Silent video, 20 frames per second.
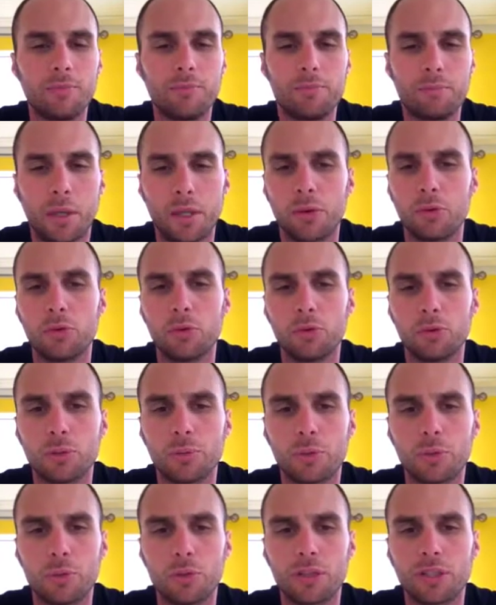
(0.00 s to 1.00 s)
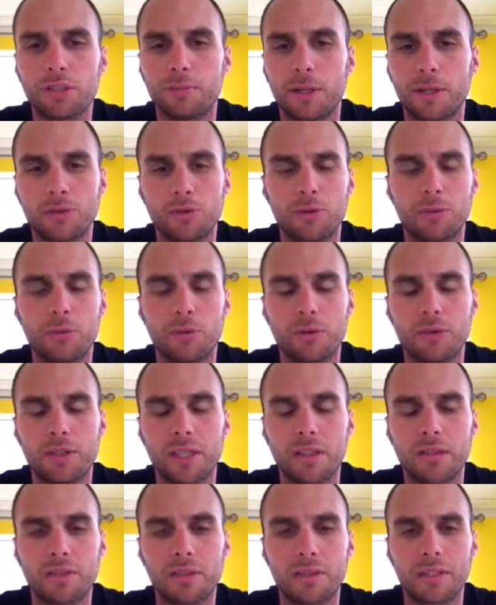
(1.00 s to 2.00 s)
payroll report, expense report,
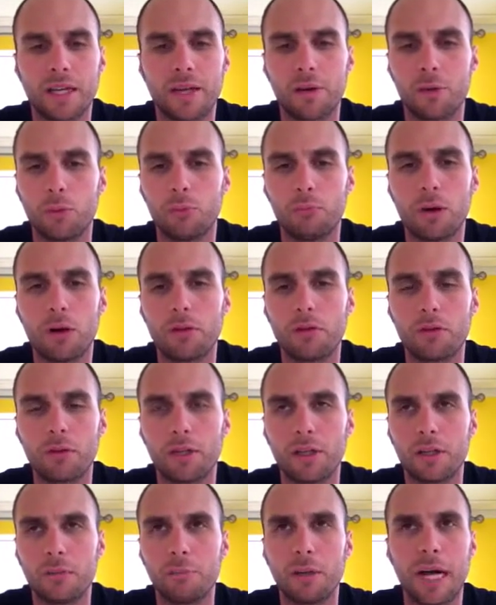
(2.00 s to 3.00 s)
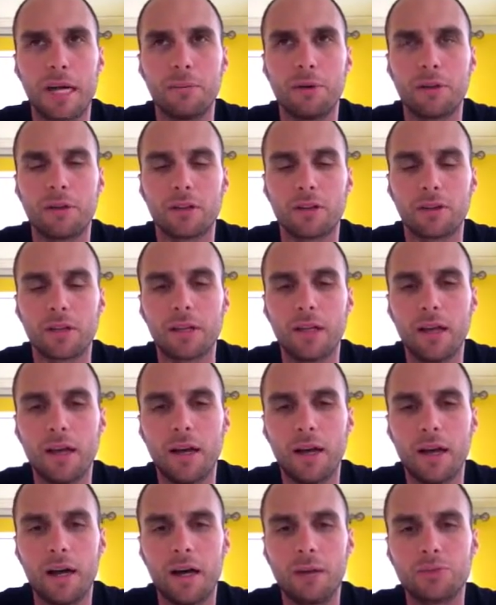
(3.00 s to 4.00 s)
things like that, or monthly or bi-monthly.
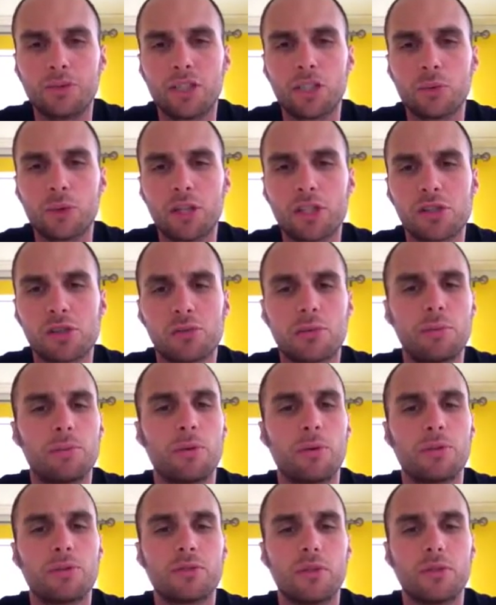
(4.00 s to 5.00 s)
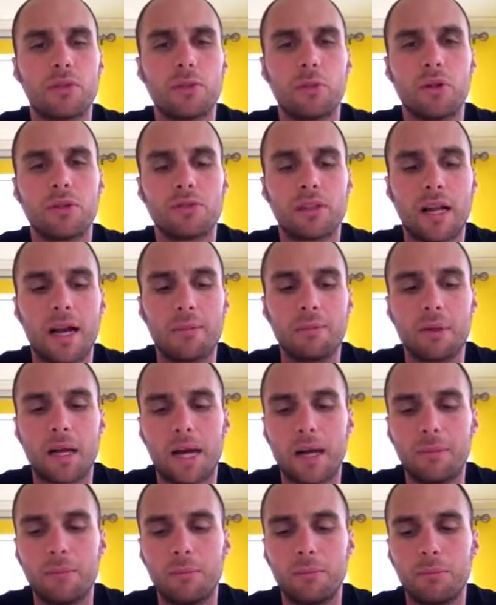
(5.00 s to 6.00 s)
Situational reports are the ones that
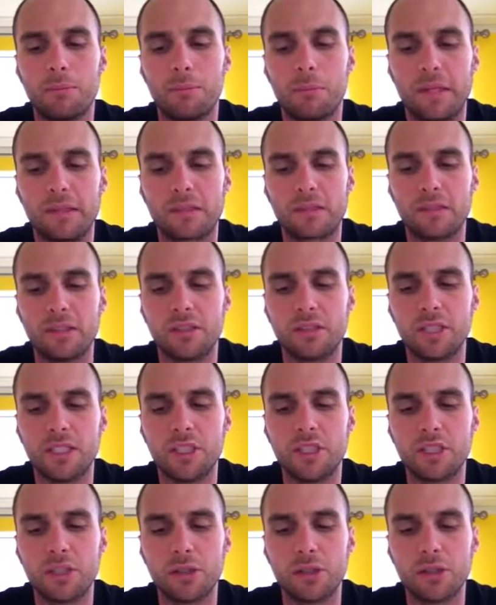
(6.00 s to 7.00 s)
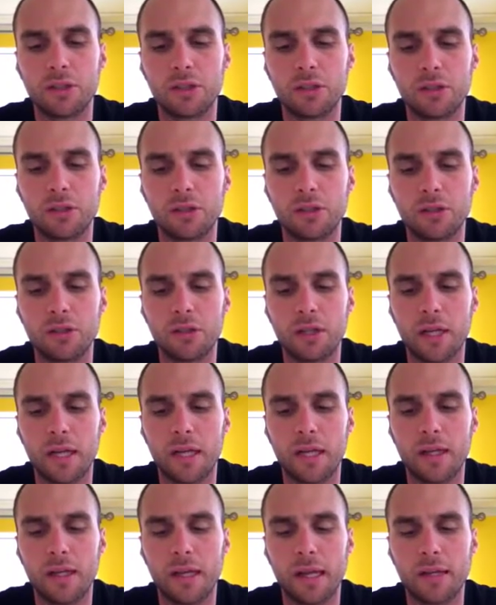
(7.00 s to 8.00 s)
I'm basically teaching
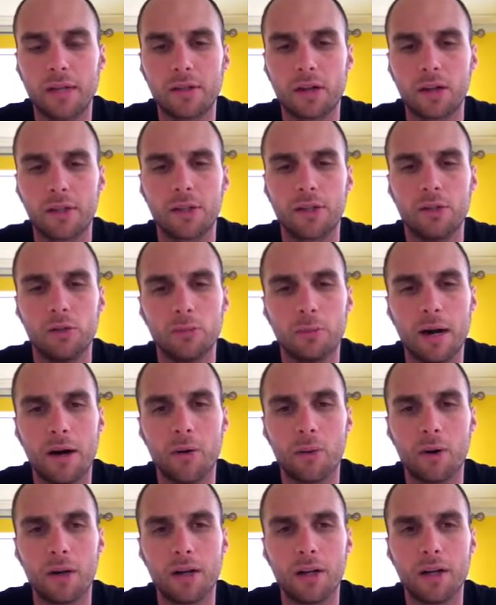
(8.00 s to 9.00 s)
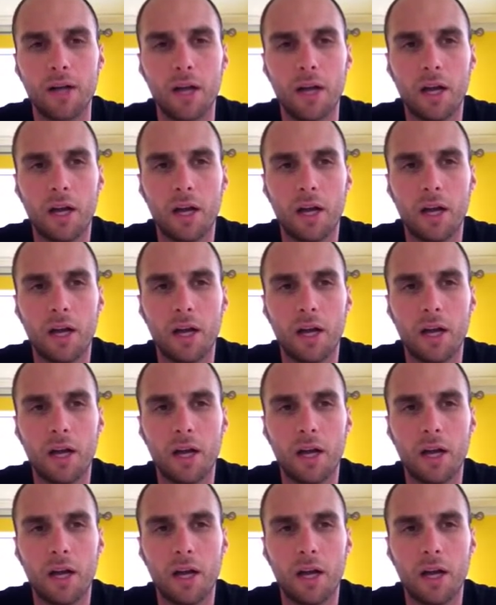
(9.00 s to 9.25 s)
and talking to you about, where